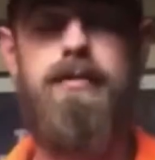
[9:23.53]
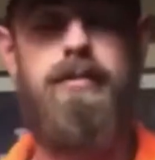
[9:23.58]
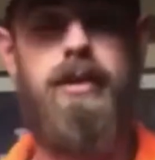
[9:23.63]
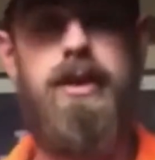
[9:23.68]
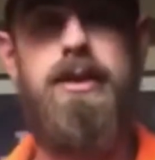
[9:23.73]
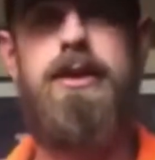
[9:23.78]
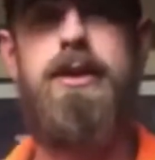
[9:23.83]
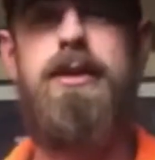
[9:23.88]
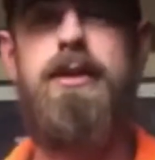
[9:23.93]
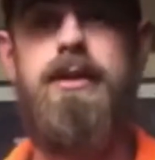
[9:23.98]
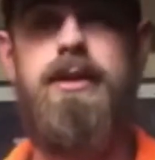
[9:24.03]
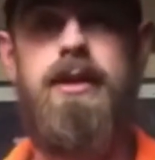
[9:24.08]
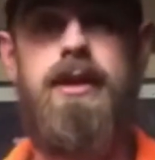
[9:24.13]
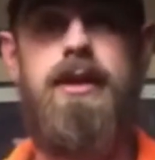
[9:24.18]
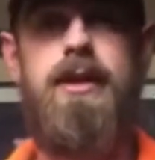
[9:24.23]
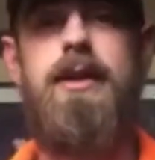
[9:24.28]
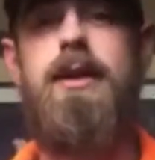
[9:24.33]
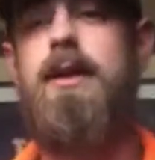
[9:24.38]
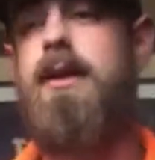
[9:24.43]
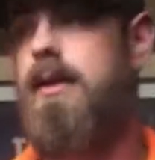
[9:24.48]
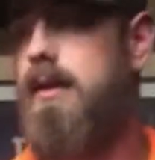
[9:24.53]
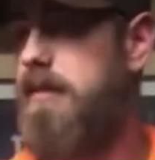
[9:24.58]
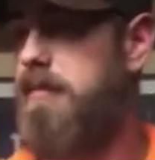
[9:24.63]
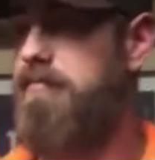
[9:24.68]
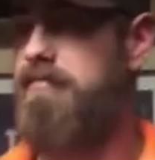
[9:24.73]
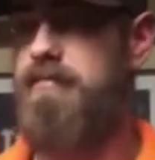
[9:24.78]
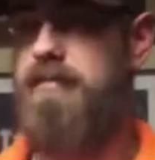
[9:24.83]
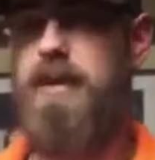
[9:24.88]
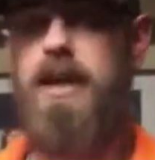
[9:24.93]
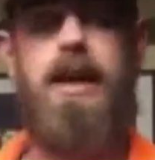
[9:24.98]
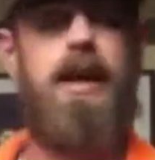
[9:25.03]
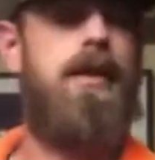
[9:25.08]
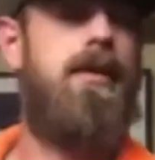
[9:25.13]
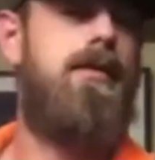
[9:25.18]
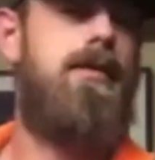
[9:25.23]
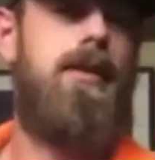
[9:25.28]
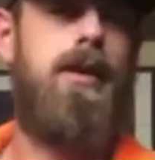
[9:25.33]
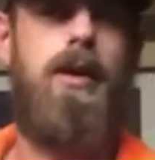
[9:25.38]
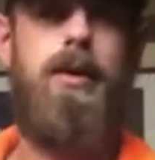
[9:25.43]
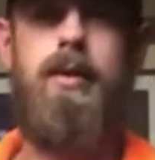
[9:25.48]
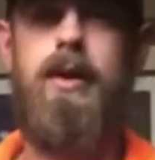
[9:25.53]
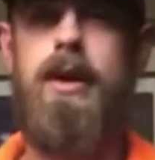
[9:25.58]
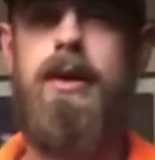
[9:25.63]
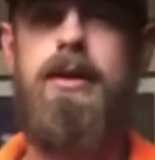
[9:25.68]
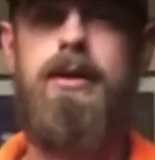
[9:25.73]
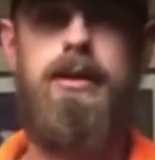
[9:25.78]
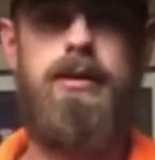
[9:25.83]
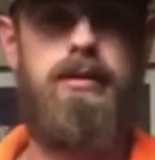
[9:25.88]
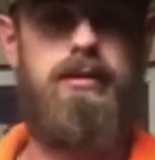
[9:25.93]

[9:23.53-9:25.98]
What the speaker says: budget, yeah, you know what?